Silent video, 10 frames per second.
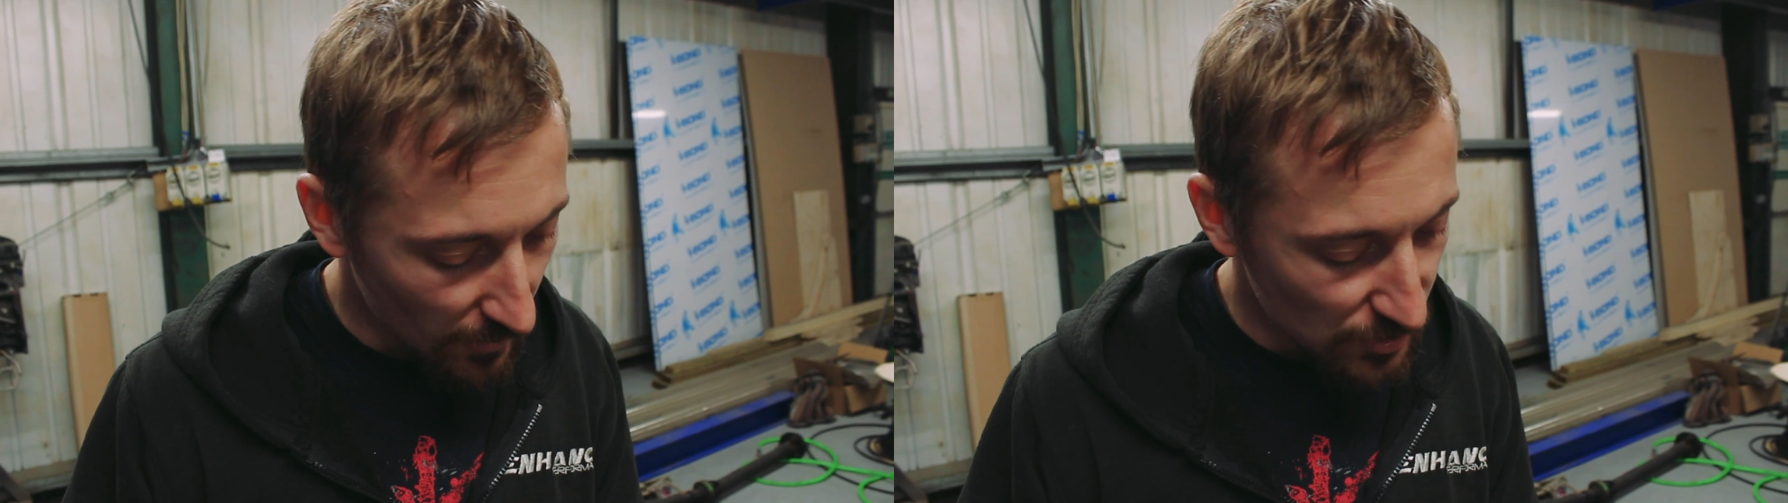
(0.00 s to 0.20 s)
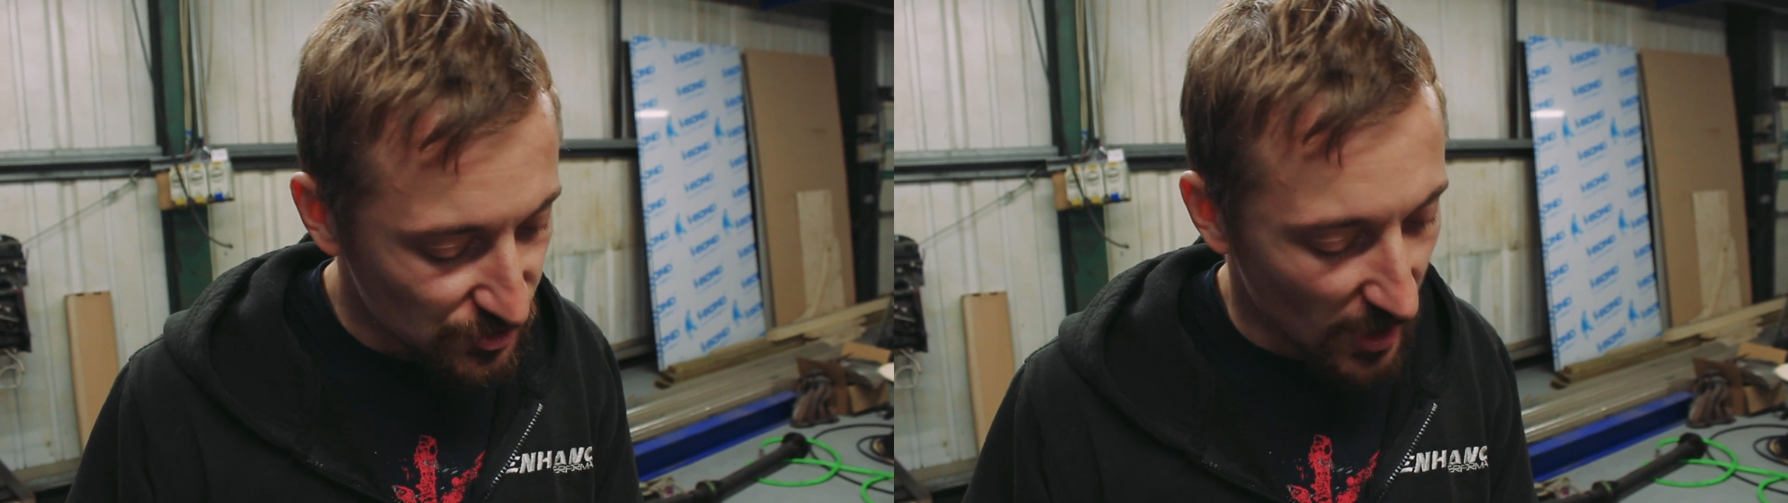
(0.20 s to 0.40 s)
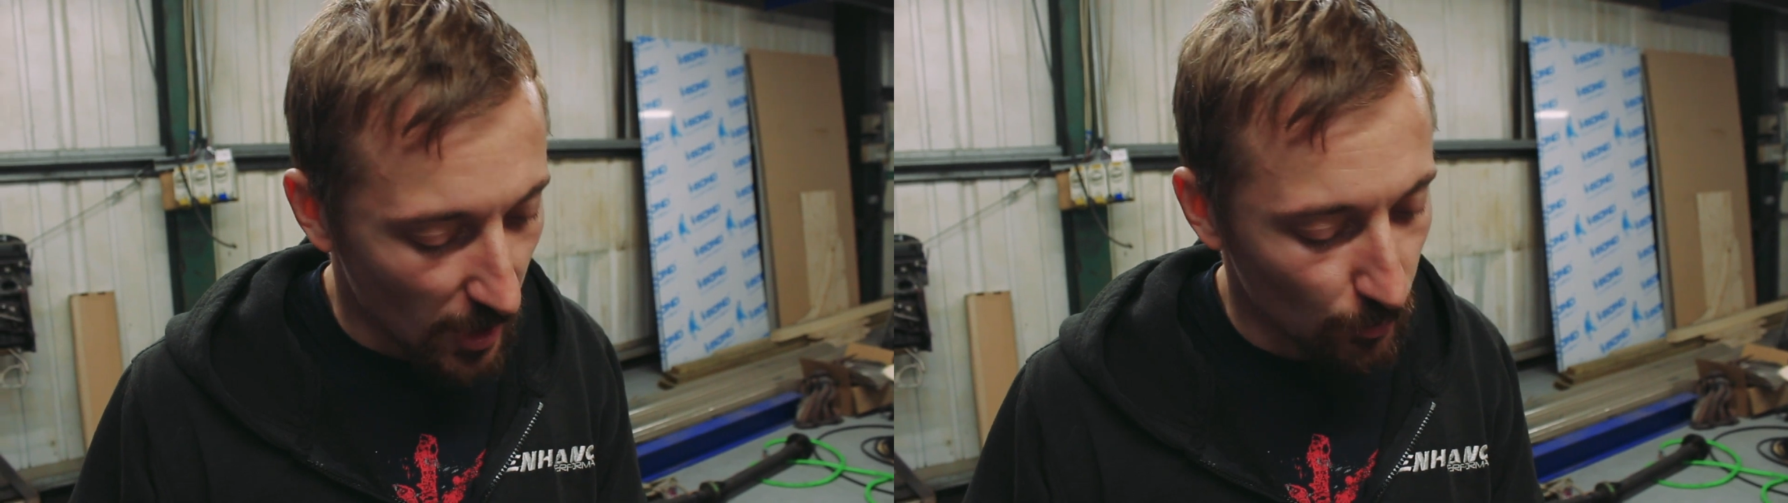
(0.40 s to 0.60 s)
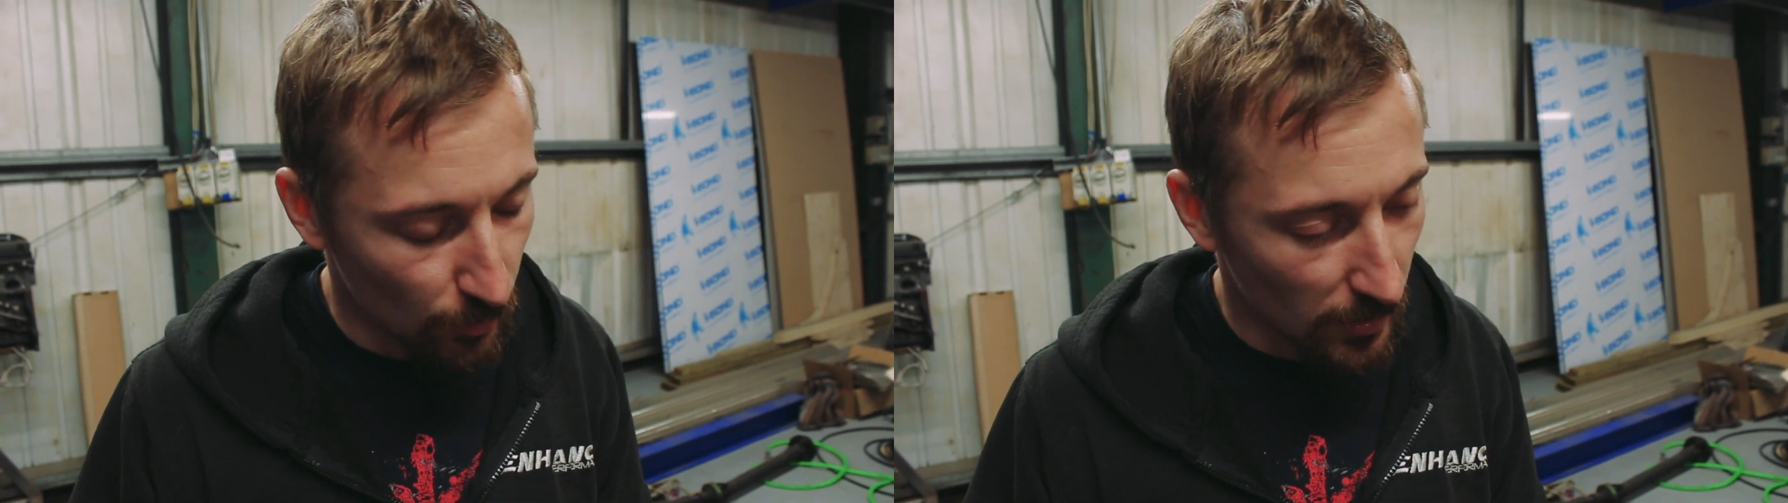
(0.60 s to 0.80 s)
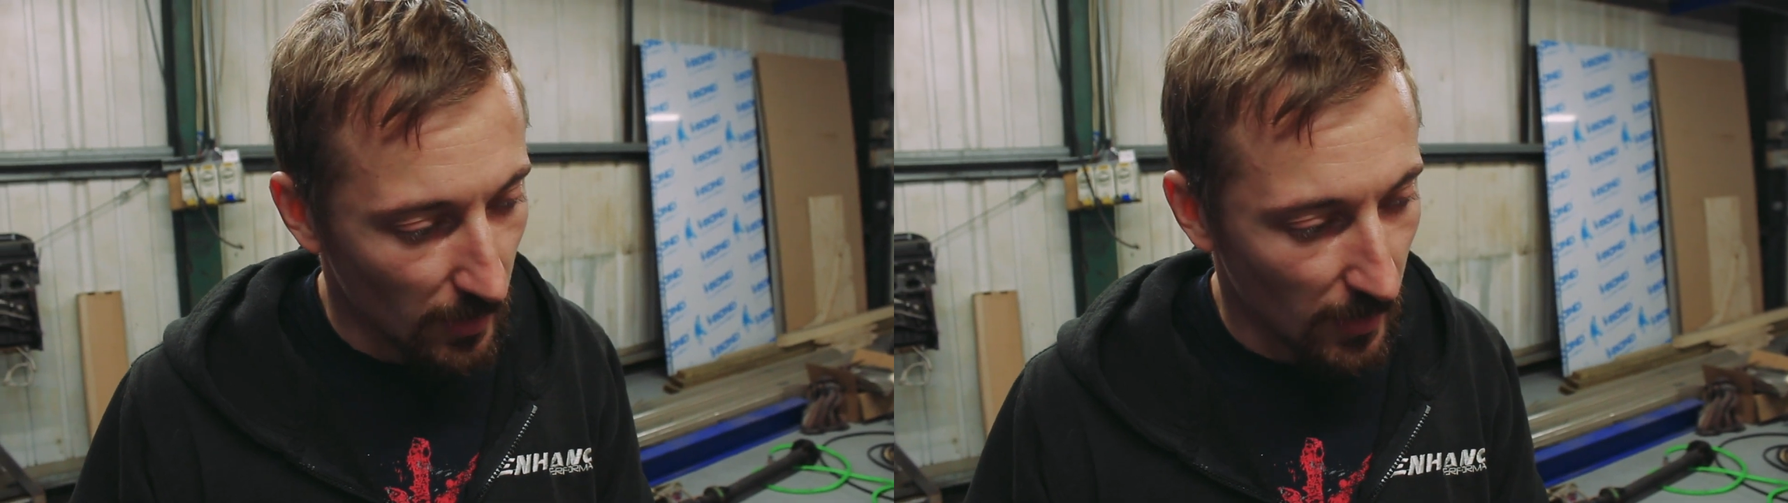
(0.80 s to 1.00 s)

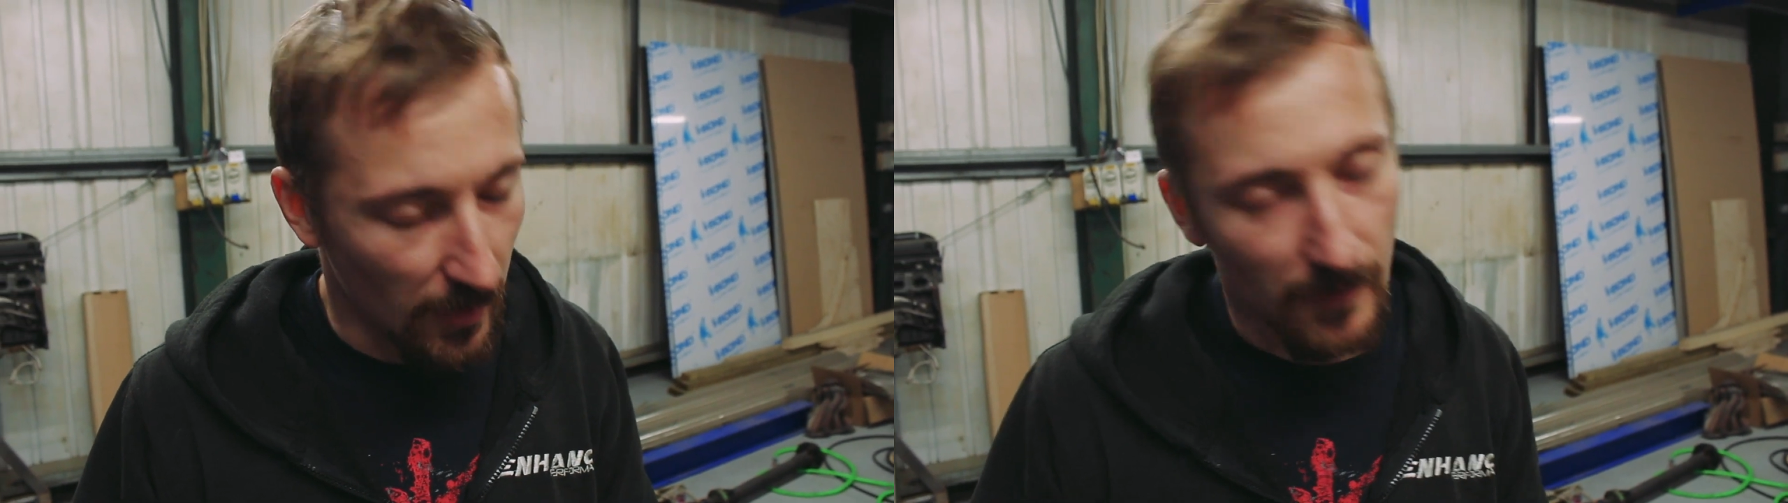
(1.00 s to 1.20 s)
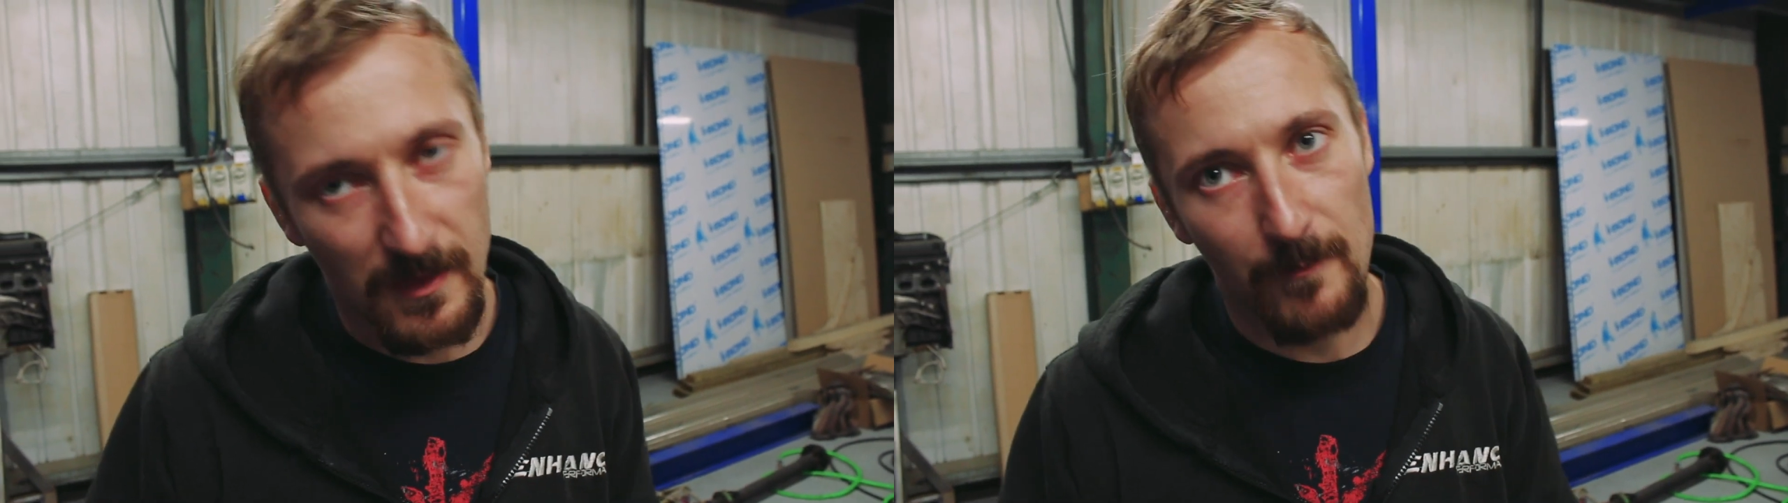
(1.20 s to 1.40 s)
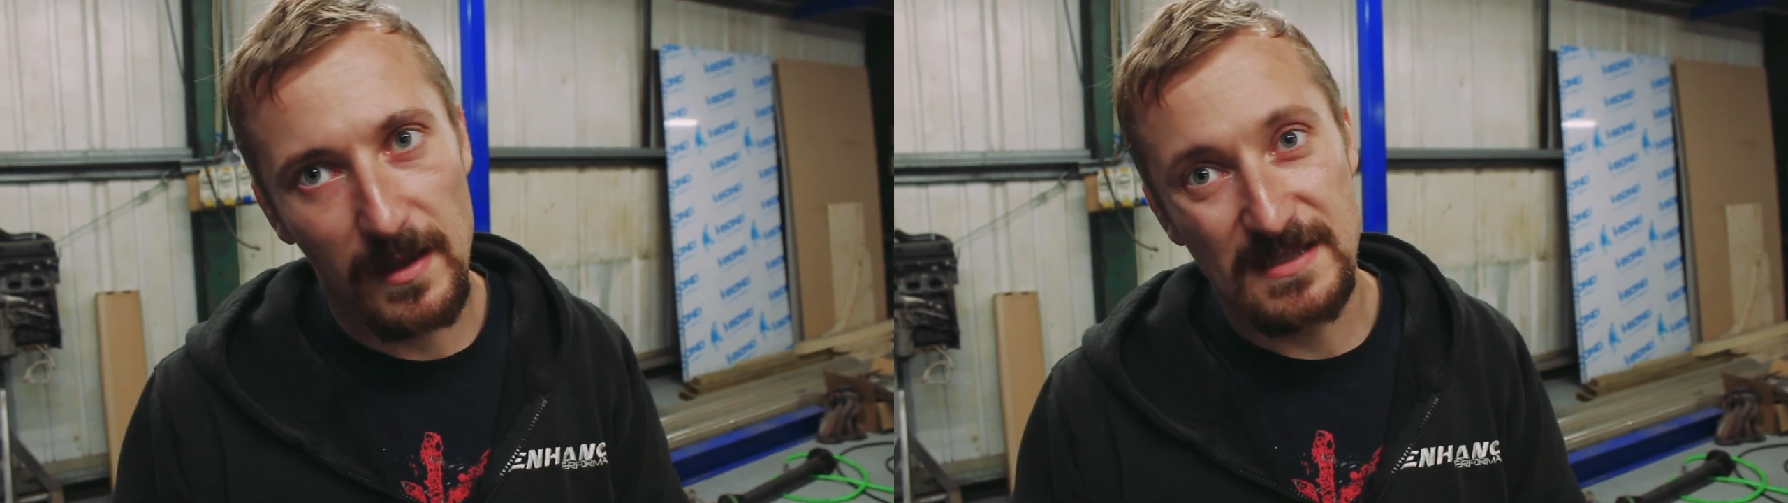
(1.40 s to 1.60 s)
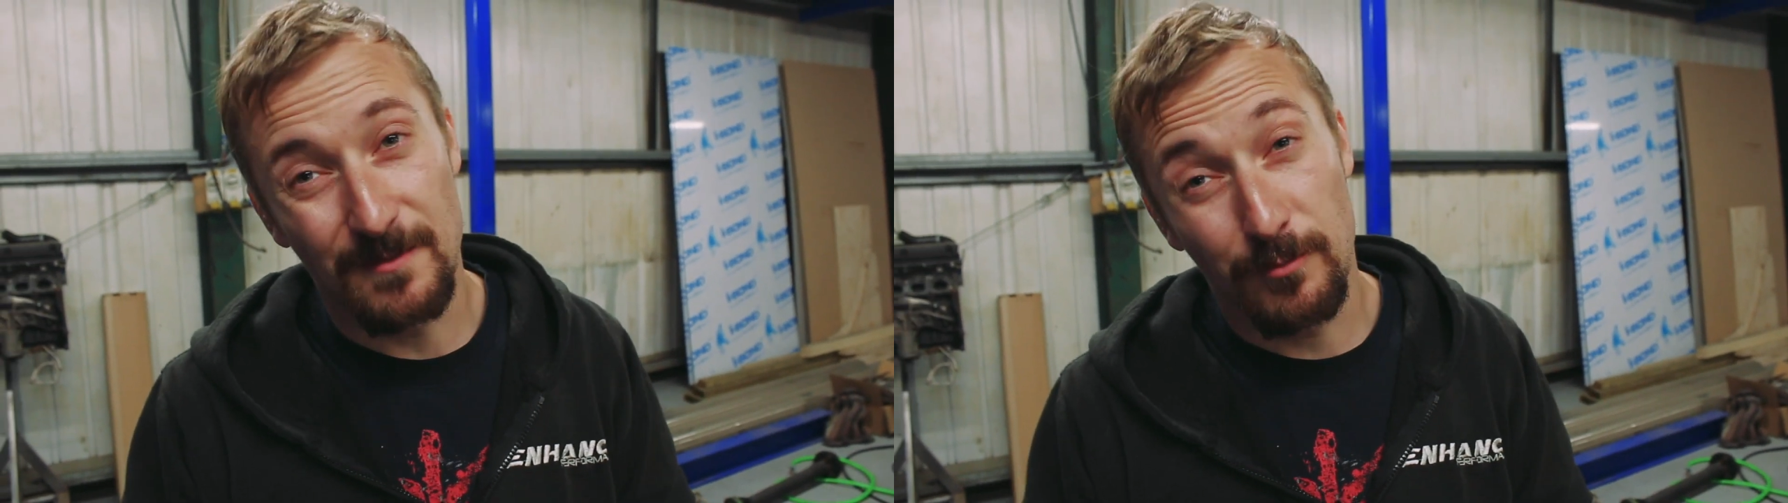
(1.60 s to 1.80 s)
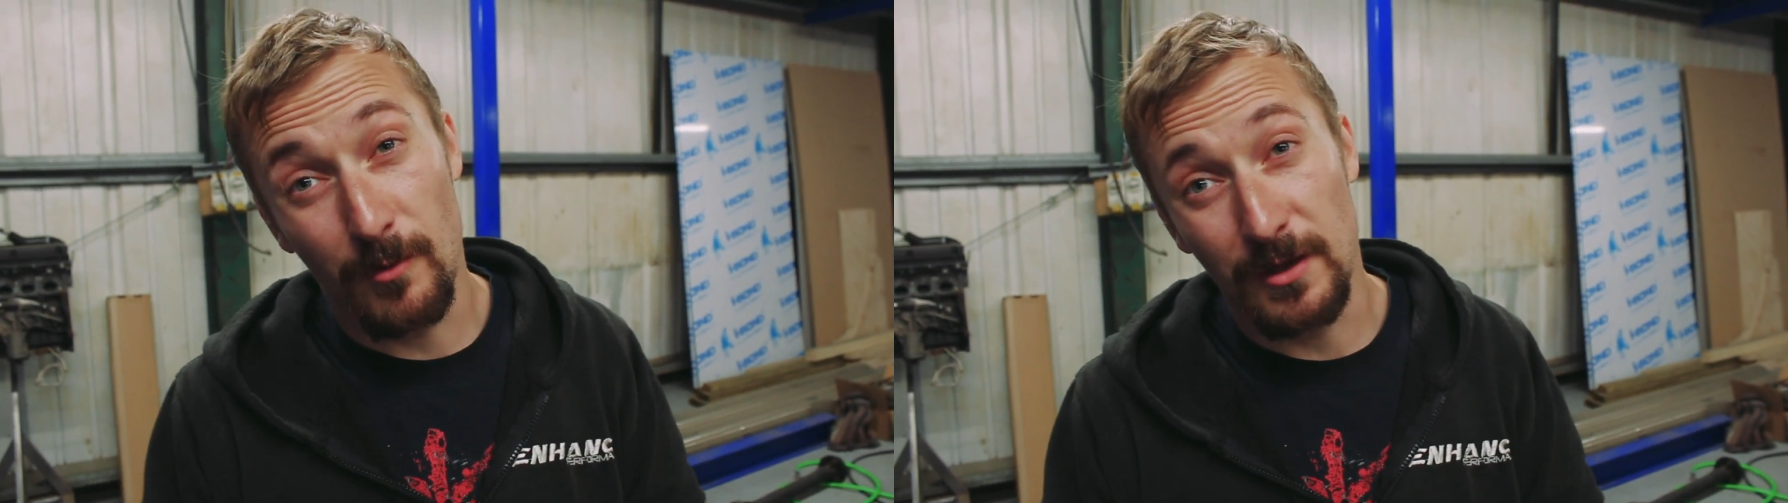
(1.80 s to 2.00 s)
So that means
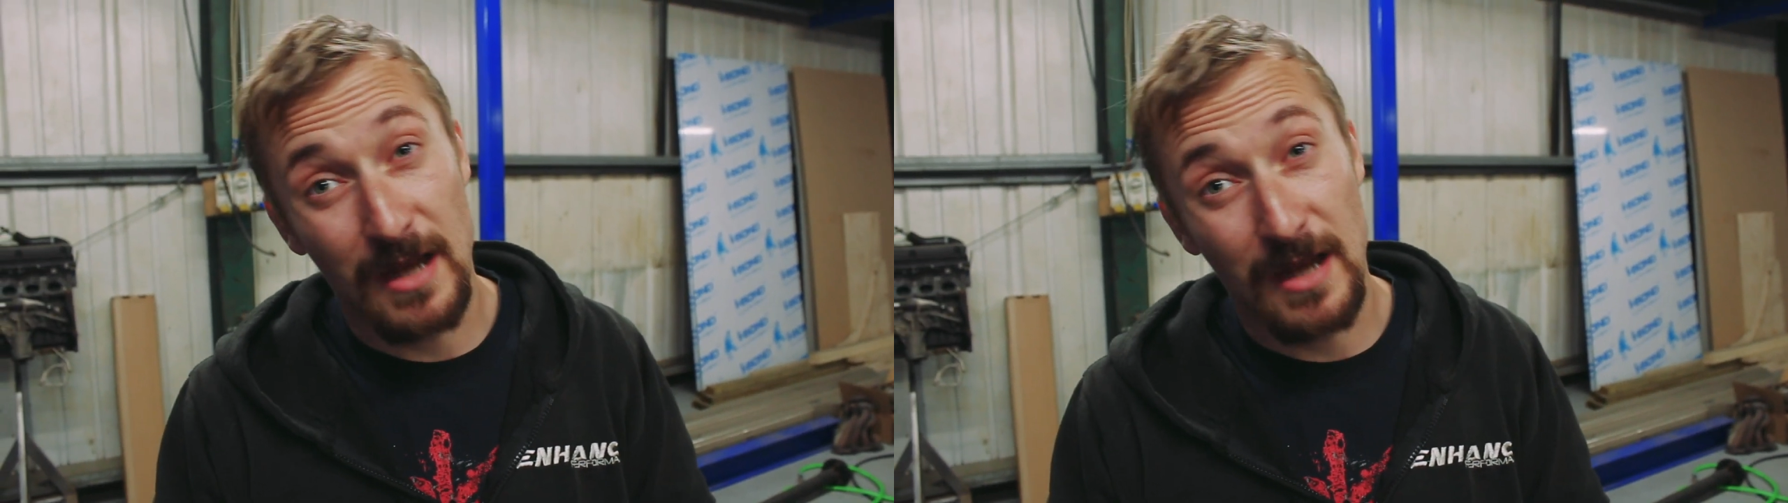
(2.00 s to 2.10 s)
I'm probably